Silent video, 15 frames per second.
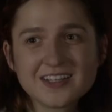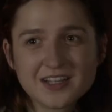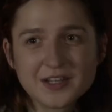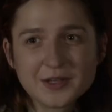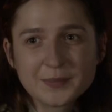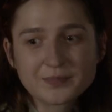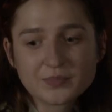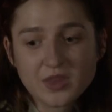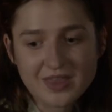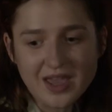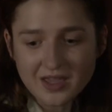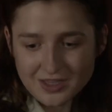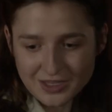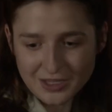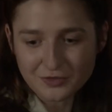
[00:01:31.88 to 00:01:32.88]
I knew it was
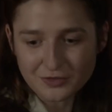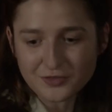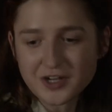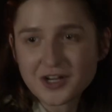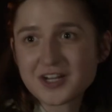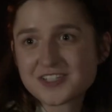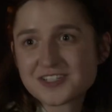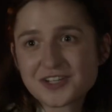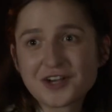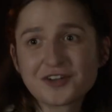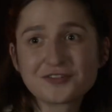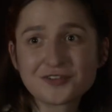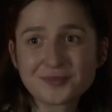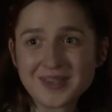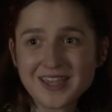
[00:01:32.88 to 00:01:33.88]
coming.
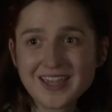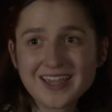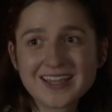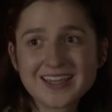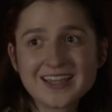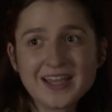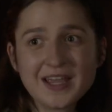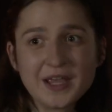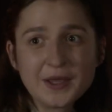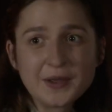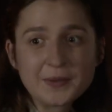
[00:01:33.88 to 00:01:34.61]
And uh,